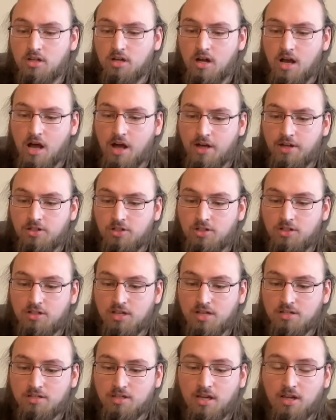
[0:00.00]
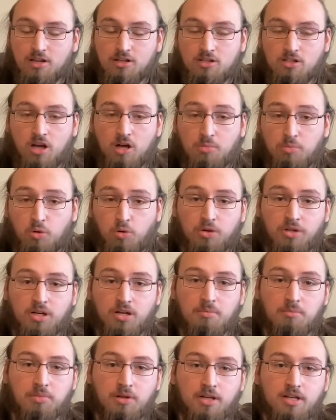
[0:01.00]
The G10 scales help hold it
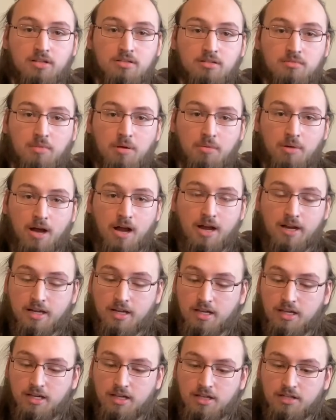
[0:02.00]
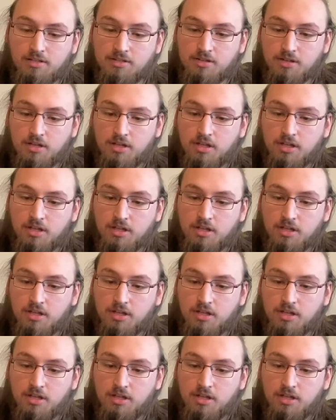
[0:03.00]
in place in my pocket. It's